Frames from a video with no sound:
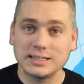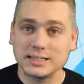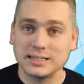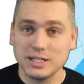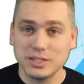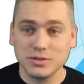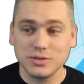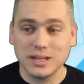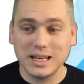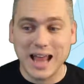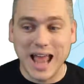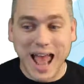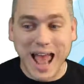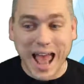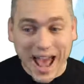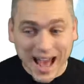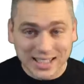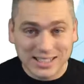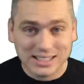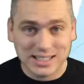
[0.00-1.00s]
that you can
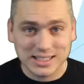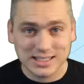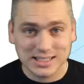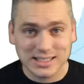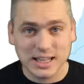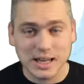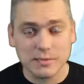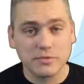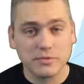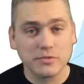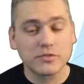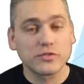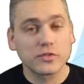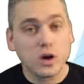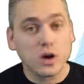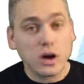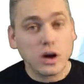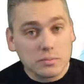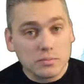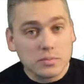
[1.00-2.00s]
access them
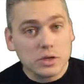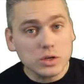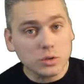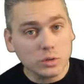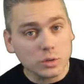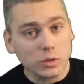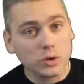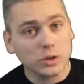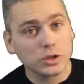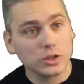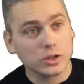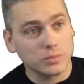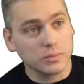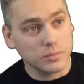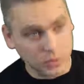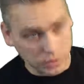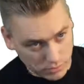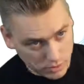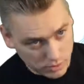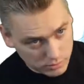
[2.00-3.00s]
from your
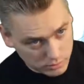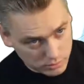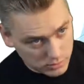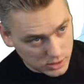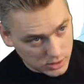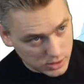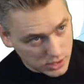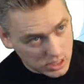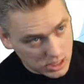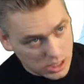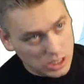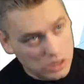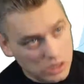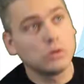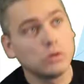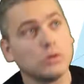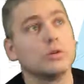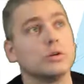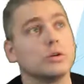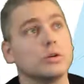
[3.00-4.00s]
computer
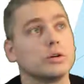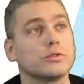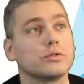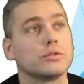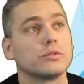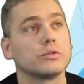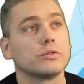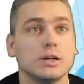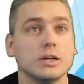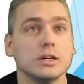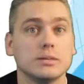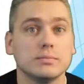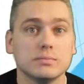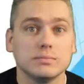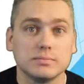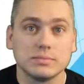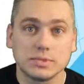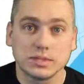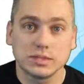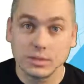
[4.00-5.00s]
or
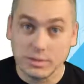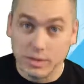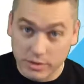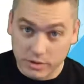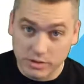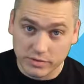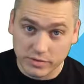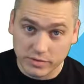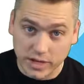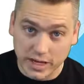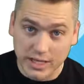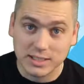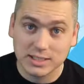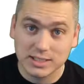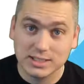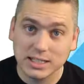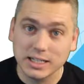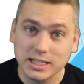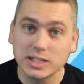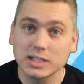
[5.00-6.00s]
from some other
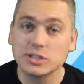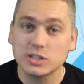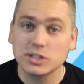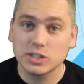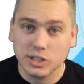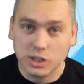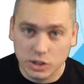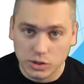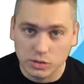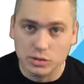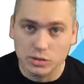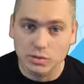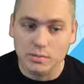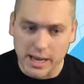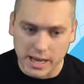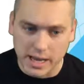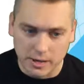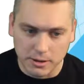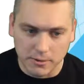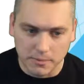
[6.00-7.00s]
device in a secure
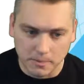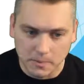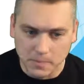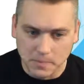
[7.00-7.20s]
manner.